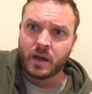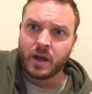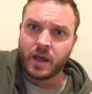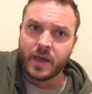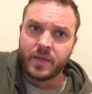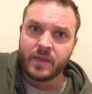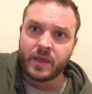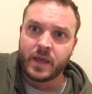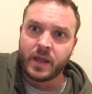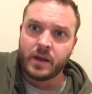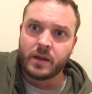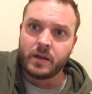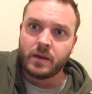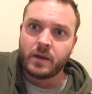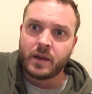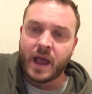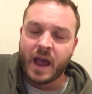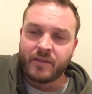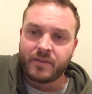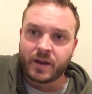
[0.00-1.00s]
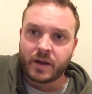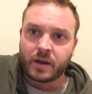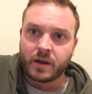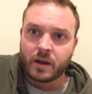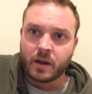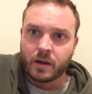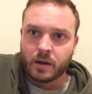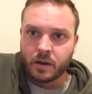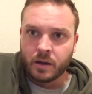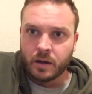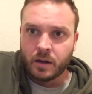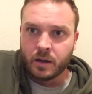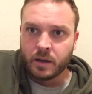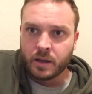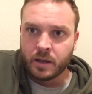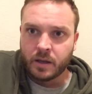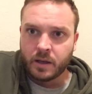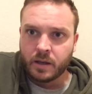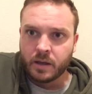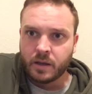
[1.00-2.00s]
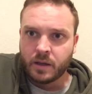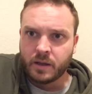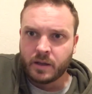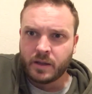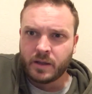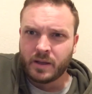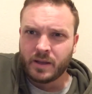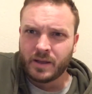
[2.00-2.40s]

and then having an